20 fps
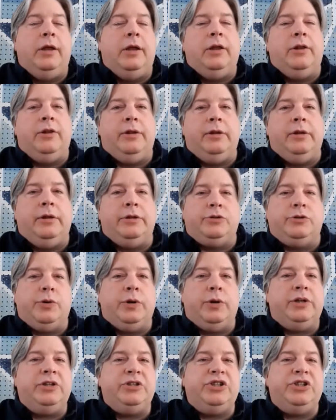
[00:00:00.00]
The
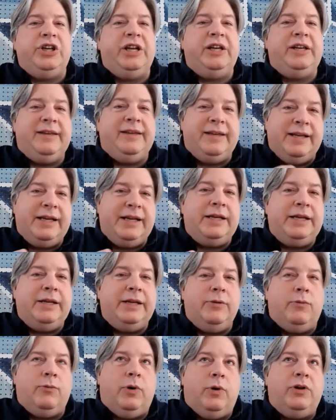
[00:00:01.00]
trilogy
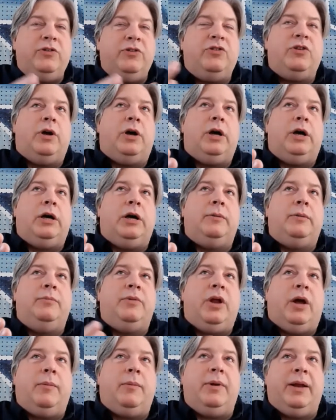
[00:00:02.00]
was
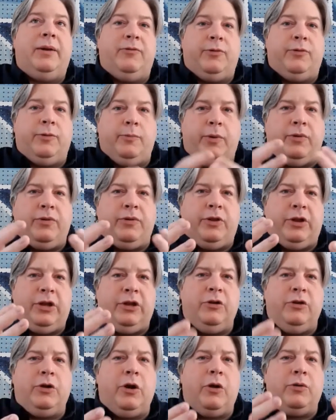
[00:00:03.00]
nominated for both a
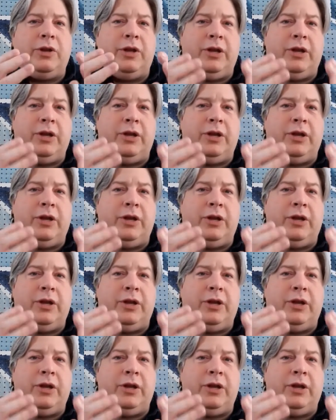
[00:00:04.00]
Hugo and a